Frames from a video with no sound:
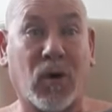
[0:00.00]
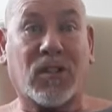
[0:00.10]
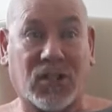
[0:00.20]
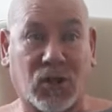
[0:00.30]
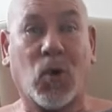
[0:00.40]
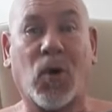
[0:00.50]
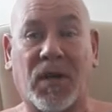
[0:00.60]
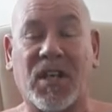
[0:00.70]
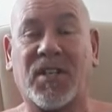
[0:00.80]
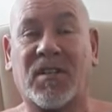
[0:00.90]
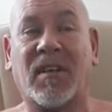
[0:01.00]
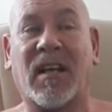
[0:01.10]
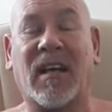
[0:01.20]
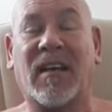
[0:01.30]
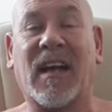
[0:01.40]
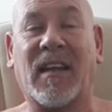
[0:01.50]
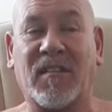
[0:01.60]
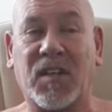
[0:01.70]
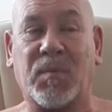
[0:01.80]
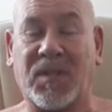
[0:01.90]
saw this, and at
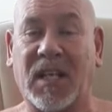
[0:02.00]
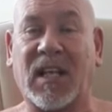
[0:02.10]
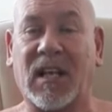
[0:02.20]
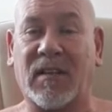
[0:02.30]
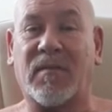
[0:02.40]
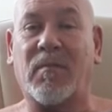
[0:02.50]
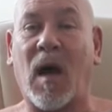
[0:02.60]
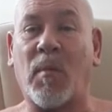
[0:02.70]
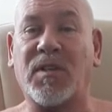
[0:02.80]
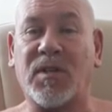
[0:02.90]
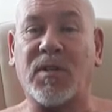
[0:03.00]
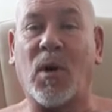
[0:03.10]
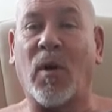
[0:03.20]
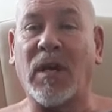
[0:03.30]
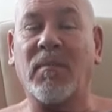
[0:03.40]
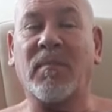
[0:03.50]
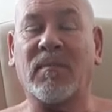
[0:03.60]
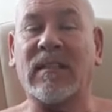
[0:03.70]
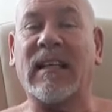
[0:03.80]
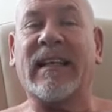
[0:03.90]
this particular moment in time,
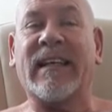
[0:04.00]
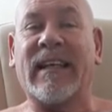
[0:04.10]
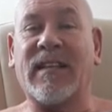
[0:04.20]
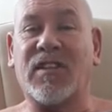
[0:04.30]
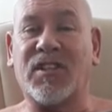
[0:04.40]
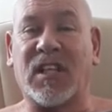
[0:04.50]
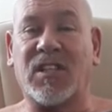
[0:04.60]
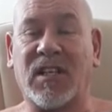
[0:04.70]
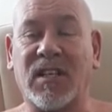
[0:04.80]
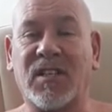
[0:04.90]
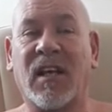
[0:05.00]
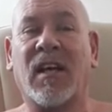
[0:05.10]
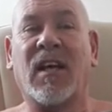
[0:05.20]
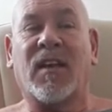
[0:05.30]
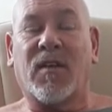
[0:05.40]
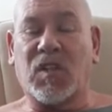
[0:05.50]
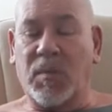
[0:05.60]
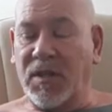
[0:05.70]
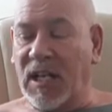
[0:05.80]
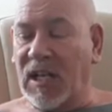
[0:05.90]
in the 60s, there used to
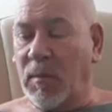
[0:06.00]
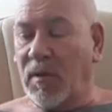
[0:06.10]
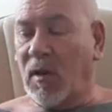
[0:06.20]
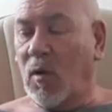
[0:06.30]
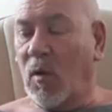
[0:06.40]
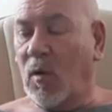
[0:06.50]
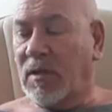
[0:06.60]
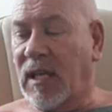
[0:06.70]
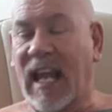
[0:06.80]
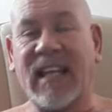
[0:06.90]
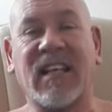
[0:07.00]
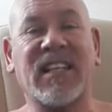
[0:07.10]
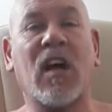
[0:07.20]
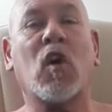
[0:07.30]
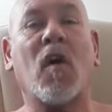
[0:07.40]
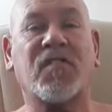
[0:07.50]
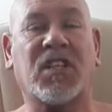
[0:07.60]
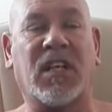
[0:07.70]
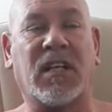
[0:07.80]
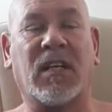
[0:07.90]
be a gentleman called Edgar
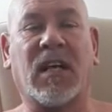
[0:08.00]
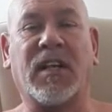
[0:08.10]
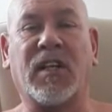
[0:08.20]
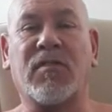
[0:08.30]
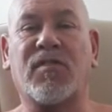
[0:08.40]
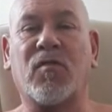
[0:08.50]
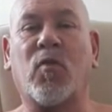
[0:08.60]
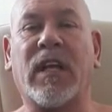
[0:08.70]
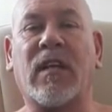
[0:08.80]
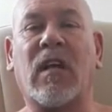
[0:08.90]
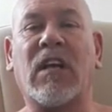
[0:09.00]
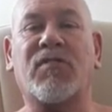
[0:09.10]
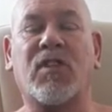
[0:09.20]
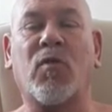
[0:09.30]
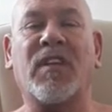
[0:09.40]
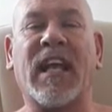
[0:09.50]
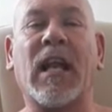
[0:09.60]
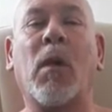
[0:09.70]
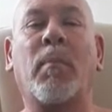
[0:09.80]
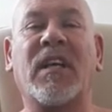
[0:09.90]
Jankowski, and he used to run the
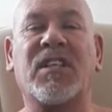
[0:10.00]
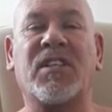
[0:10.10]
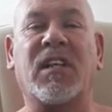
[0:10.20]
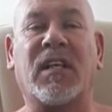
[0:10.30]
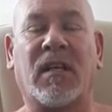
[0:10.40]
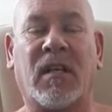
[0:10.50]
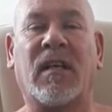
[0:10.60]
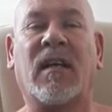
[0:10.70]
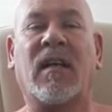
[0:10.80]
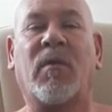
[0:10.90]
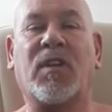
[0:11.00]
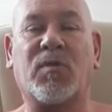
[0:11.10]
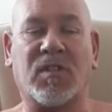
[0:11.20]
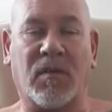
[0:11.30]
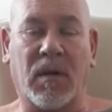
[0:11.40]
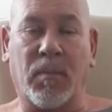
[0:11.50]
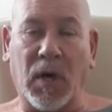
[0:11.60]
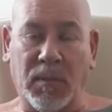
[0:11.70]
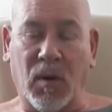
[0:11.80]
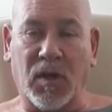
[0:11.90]
NLPC, which was a
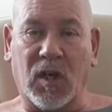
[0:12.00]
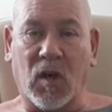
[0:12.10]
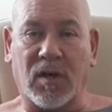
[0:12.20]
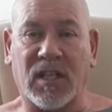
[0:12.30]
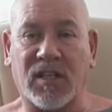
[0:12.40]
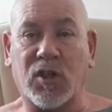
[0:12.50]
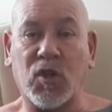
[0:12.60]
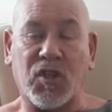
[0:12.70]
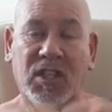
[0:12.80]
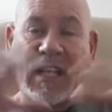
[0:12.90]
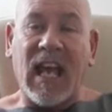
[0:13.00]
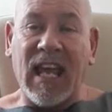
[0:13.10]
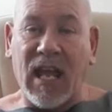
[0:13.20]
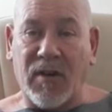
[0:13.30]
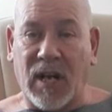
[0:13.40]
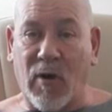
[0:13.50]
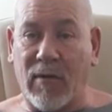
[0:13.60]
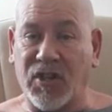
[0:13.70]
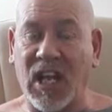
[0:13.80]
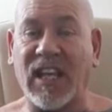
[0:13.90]
bodybuilding contest just in that area
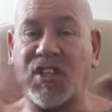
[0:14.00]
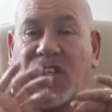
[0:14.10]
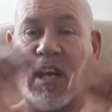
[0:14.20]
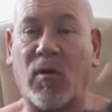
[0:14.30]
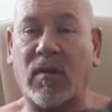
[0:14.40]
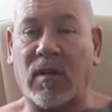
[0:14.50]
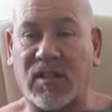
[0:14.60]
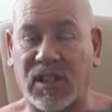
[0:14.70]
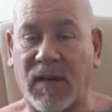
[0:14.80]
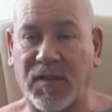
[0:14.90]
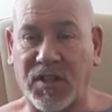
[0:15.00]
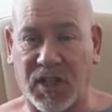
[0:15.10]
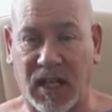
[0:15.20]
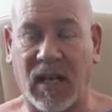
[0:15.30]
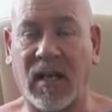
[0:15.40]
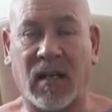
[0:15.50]
around Chasetown in Staffordshire.